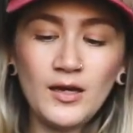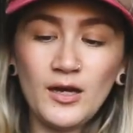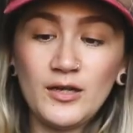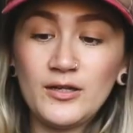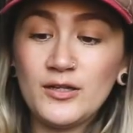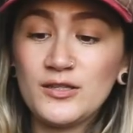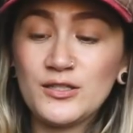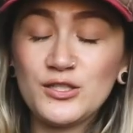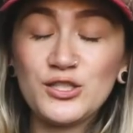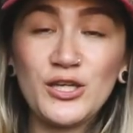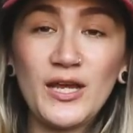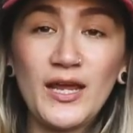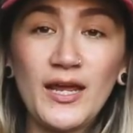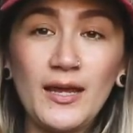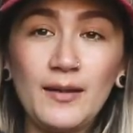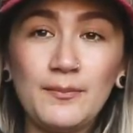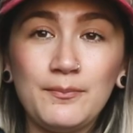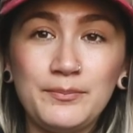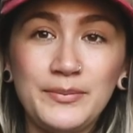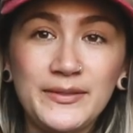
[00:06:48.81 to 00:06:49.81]
Another
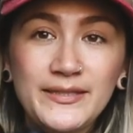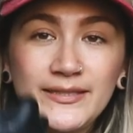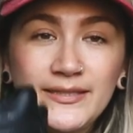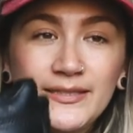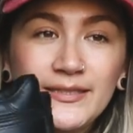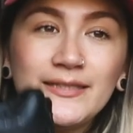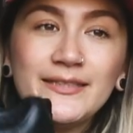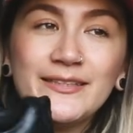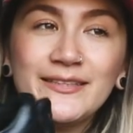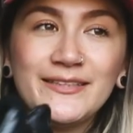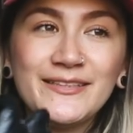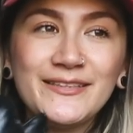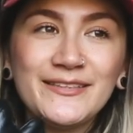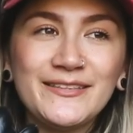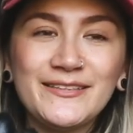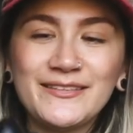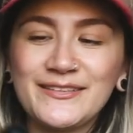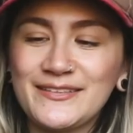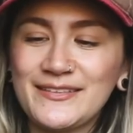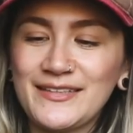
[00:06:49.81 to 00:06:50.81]
shame
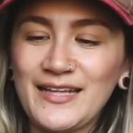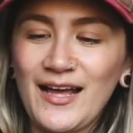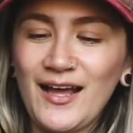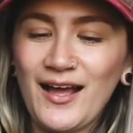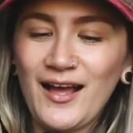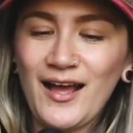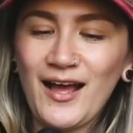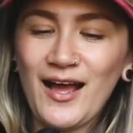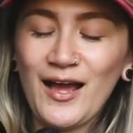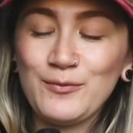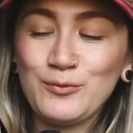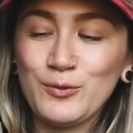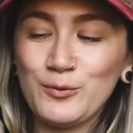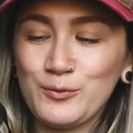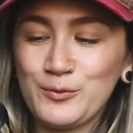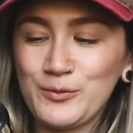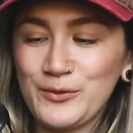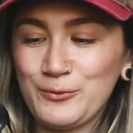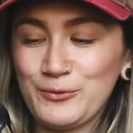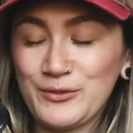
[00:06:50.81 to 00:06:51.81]
because I
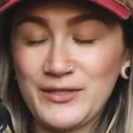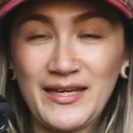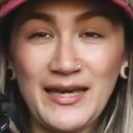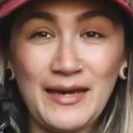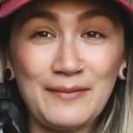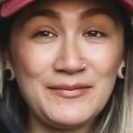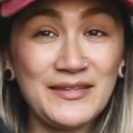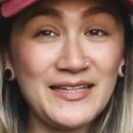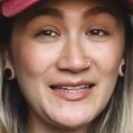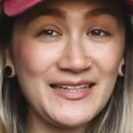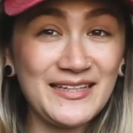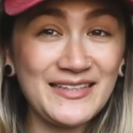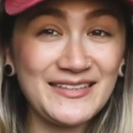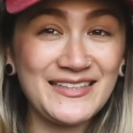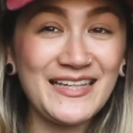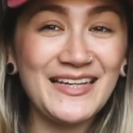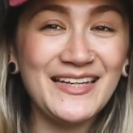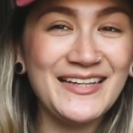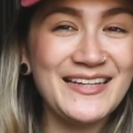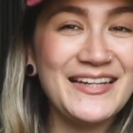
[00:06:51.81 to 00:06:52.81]
probably would have kept
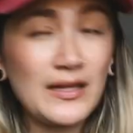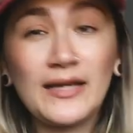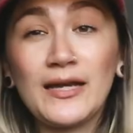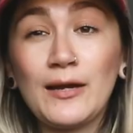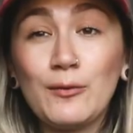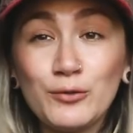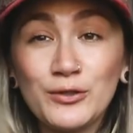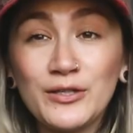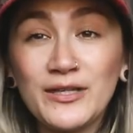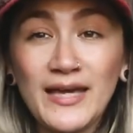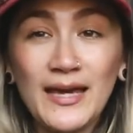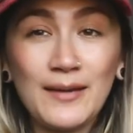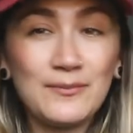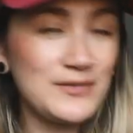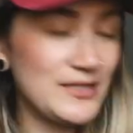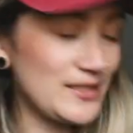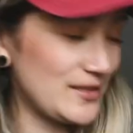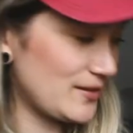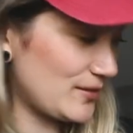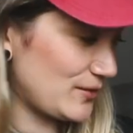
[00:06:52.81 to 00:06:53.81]
these. Like I would have
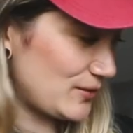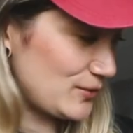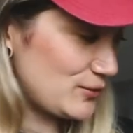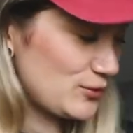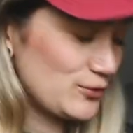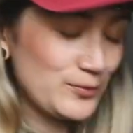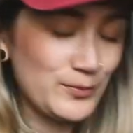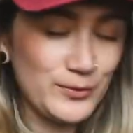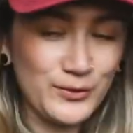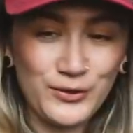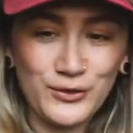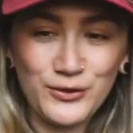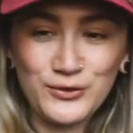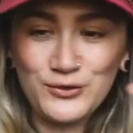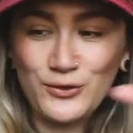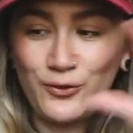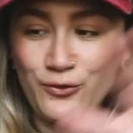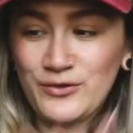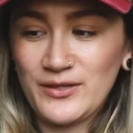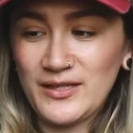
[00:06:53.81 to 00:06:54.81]
kept either the
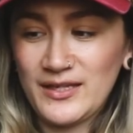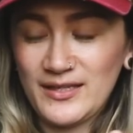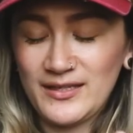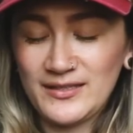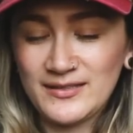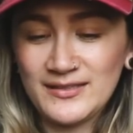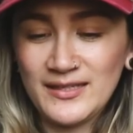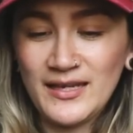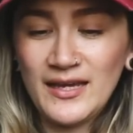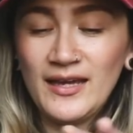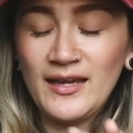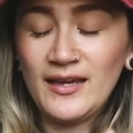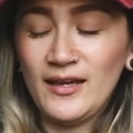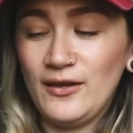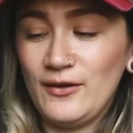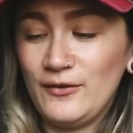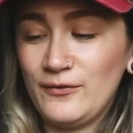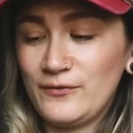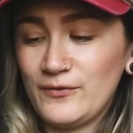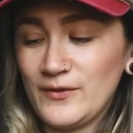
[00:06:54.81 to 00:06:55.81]
Supergirls or these
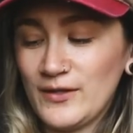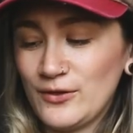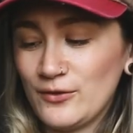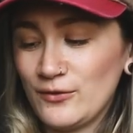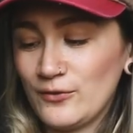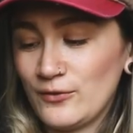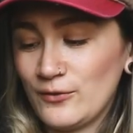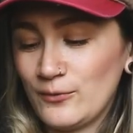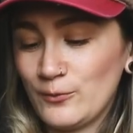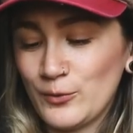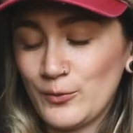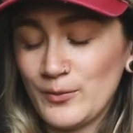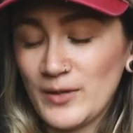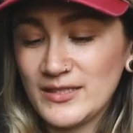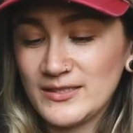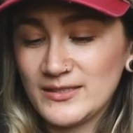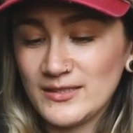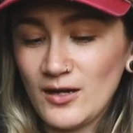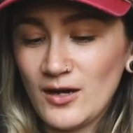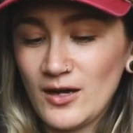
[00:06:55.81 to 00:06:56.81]
if either of them were
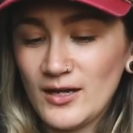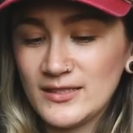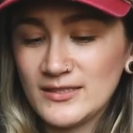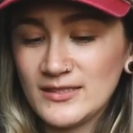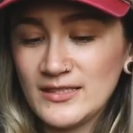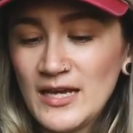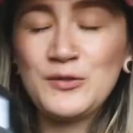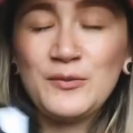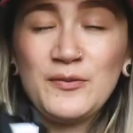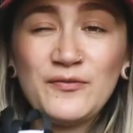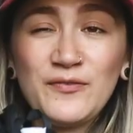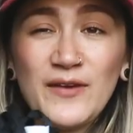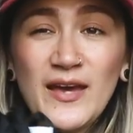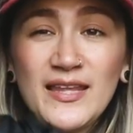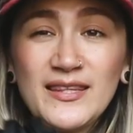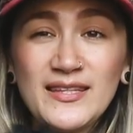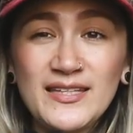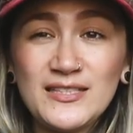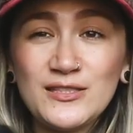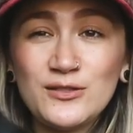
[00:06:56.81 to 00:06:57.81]
my size. To be
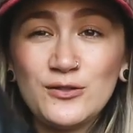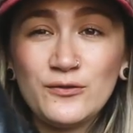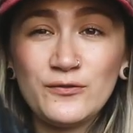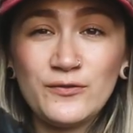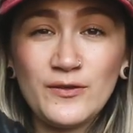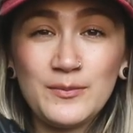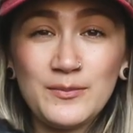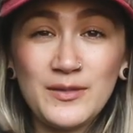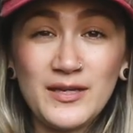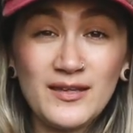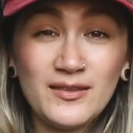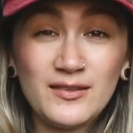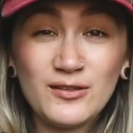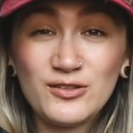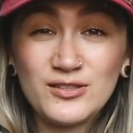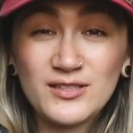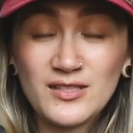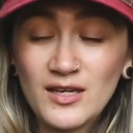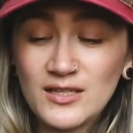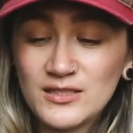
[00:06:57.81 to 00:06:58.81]
fair, these do fit me.
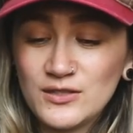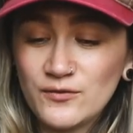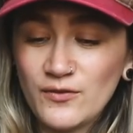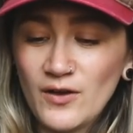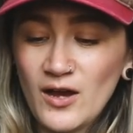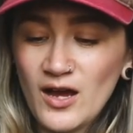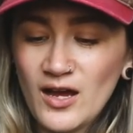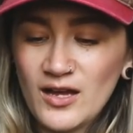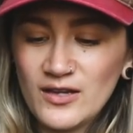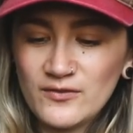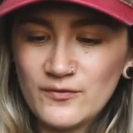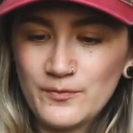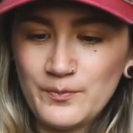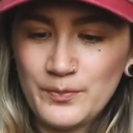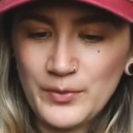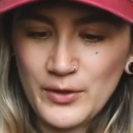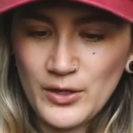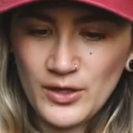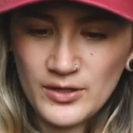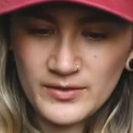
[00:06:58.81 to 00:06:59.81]
They're size
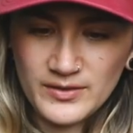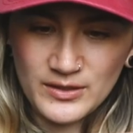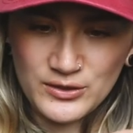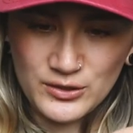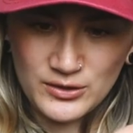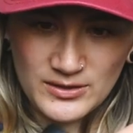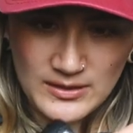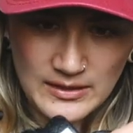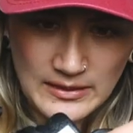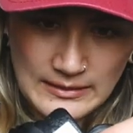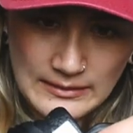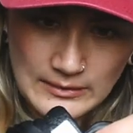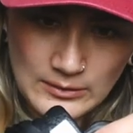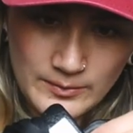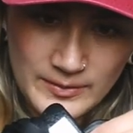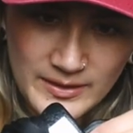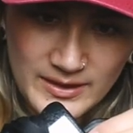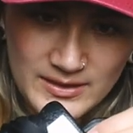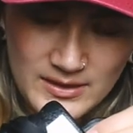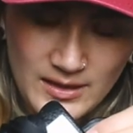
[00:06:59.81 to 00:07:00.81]
5, but they're just a
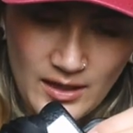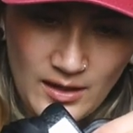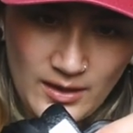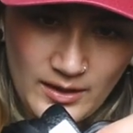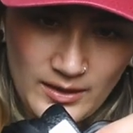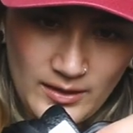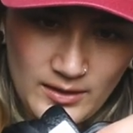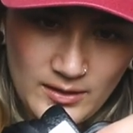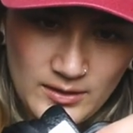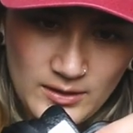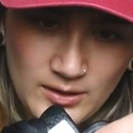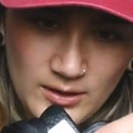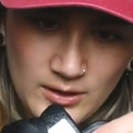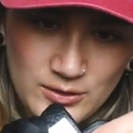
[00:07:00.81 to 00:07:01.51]
little bit tight.